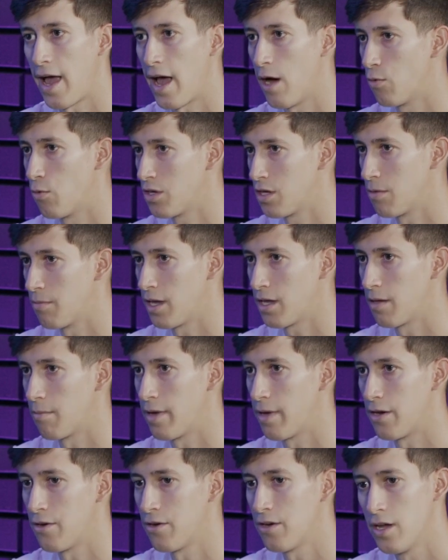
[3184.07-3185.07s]
how we can make it
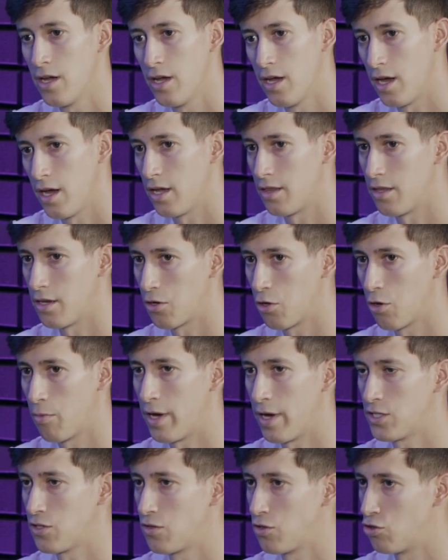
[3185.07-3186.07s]
better, and then go
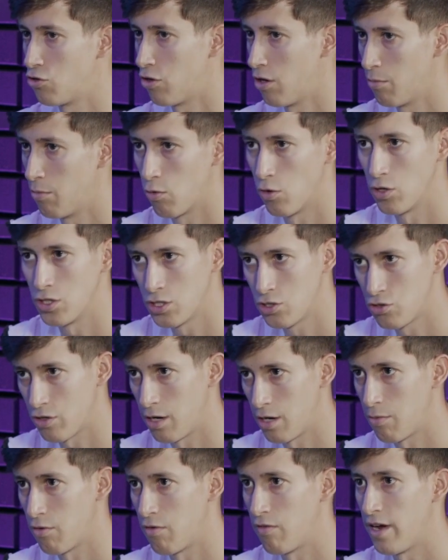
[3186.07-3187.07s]
back to the drawing board to try
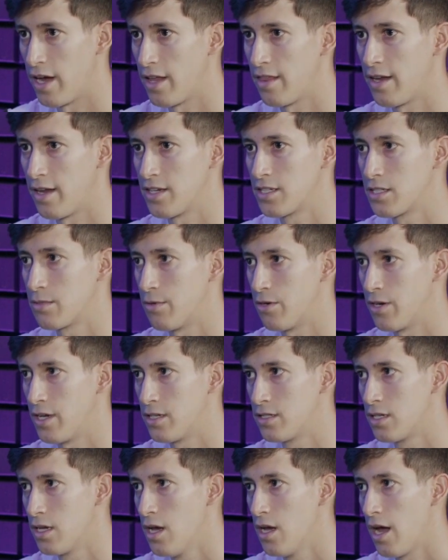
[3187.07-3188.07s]
to provide that
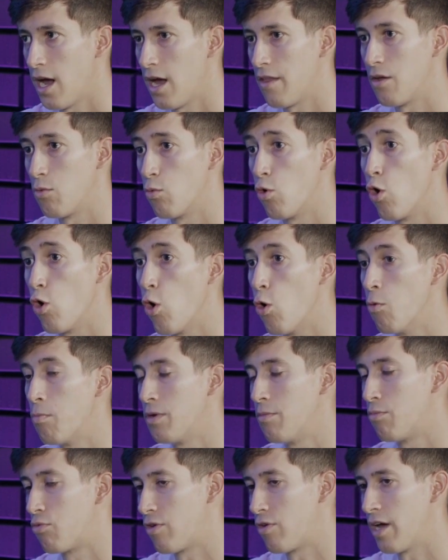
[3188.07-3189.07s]
experience. And then we'll
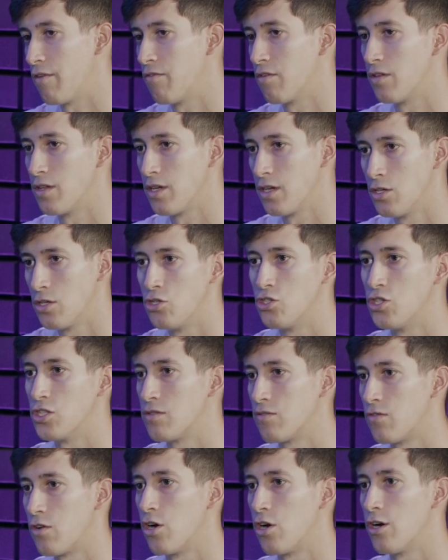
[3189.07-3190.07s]
open privately just for